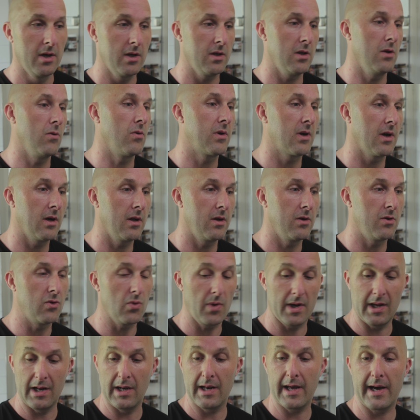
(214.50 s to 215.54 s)
you can do
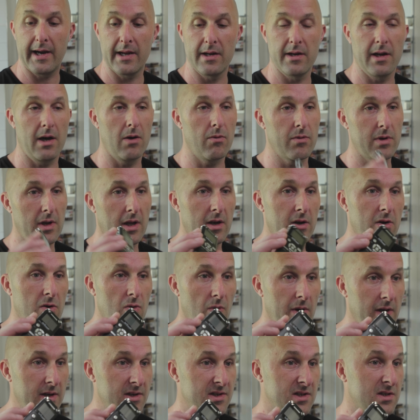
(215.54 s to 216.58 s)
a line out into
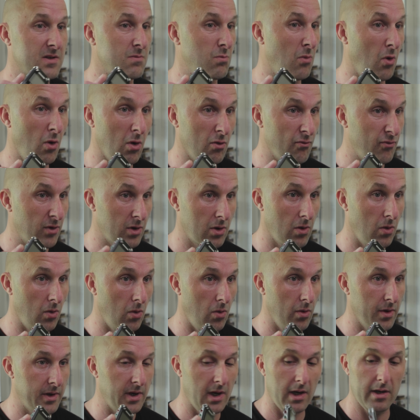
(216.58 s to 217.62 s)
a small
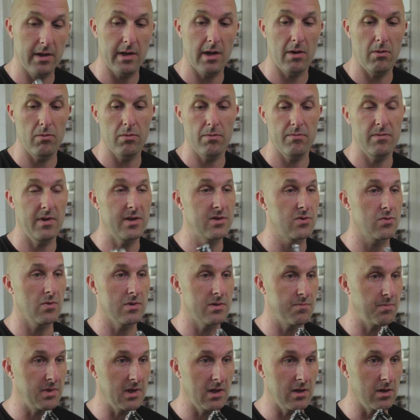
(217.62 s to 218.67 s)
recorder. Now this was
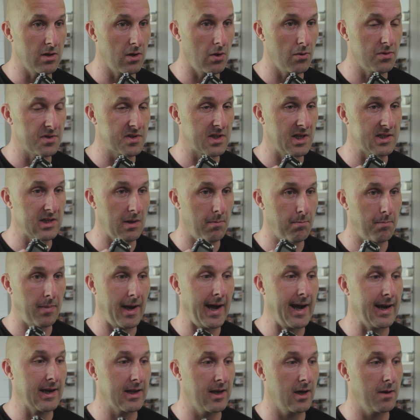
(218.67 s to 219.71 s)
being used as a
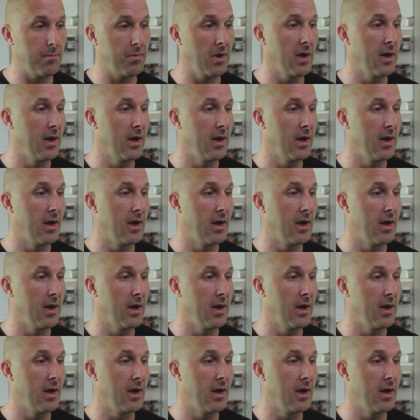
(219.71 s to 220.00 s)
backup,